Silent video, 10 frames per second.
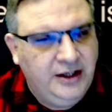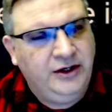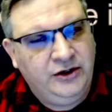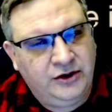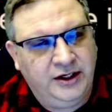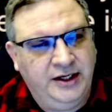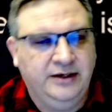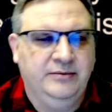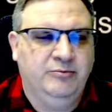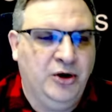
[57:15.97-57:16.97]
you can hit
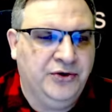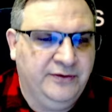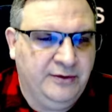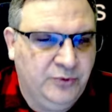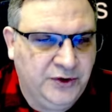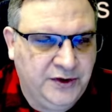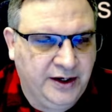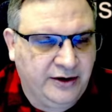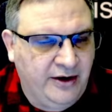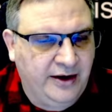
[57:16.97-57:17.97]
both of them with the
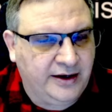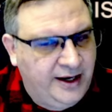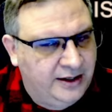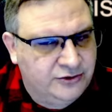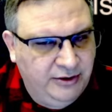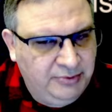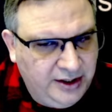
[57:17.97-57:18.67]
necrotic cantrip.